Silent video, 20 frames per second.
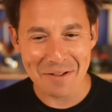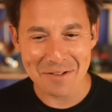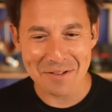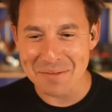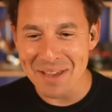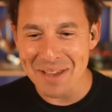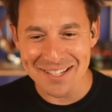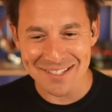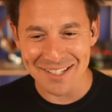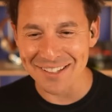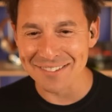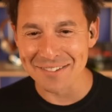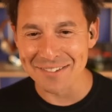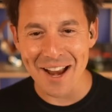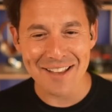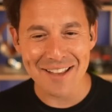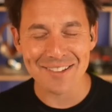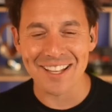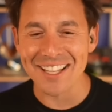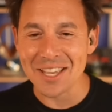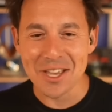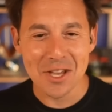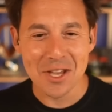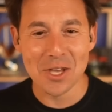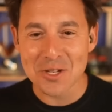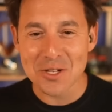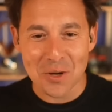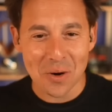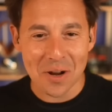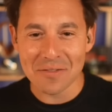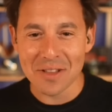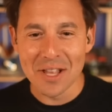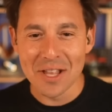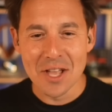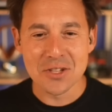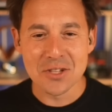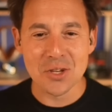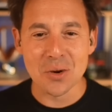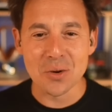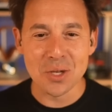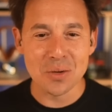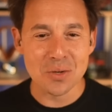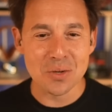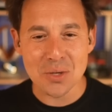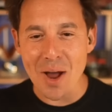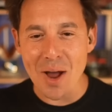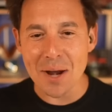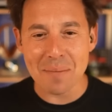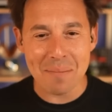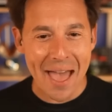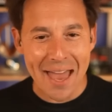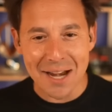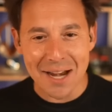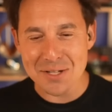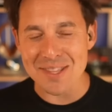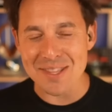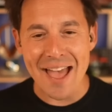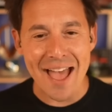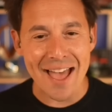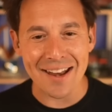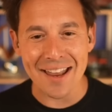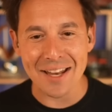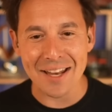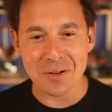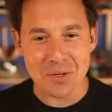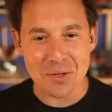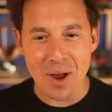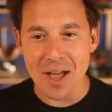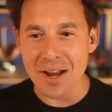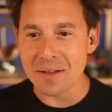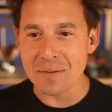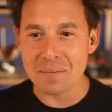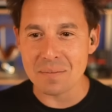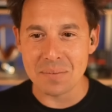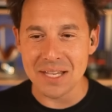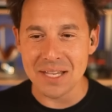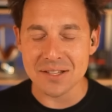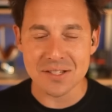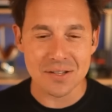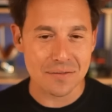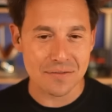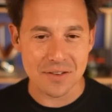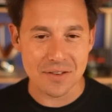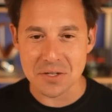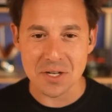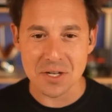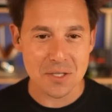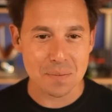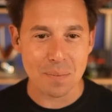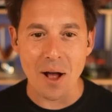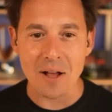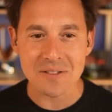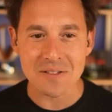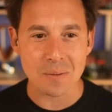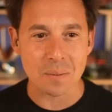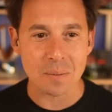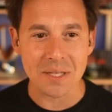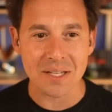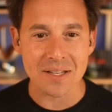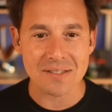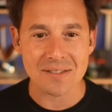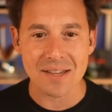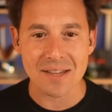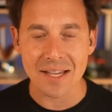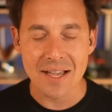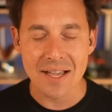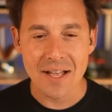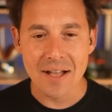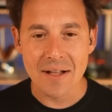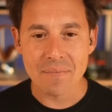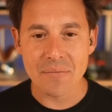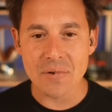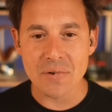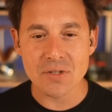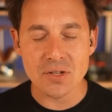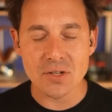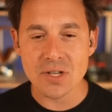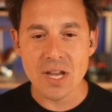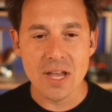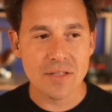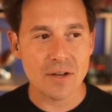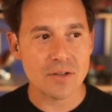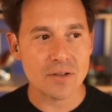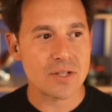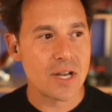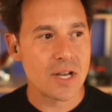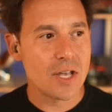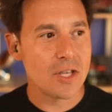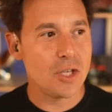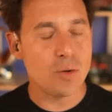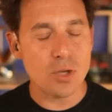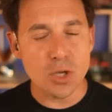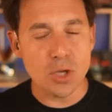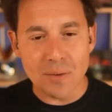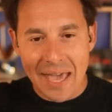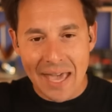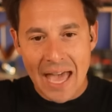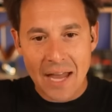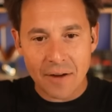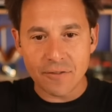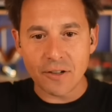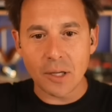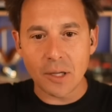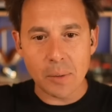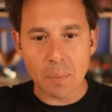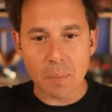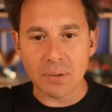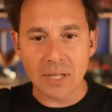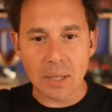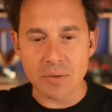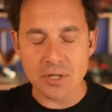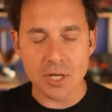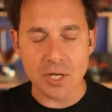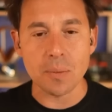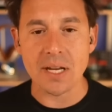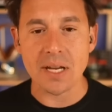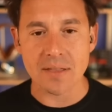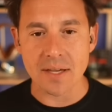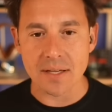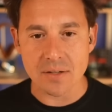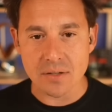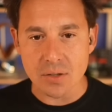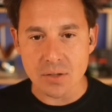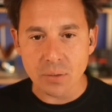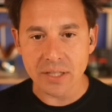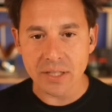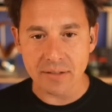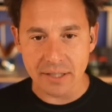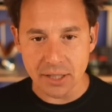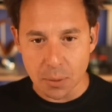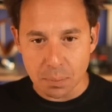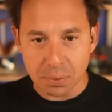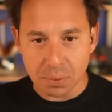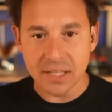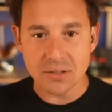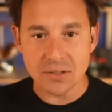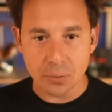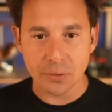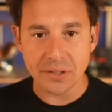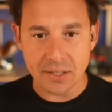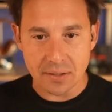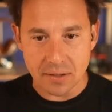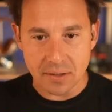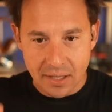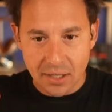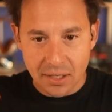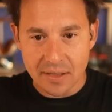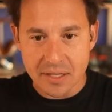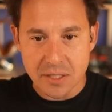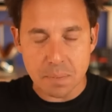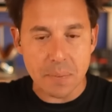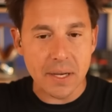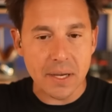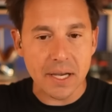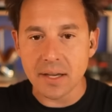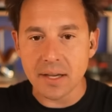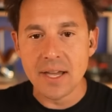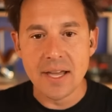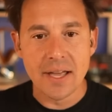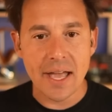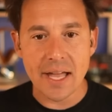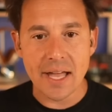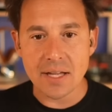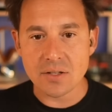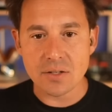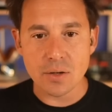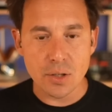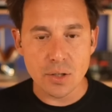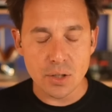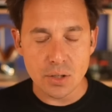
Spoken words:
it was amazing, right? Like you just don't have, so you try to manage that and you try to be as efficient as possible because you can't fill up your plate with too many things. There's only your plate's only this big. And so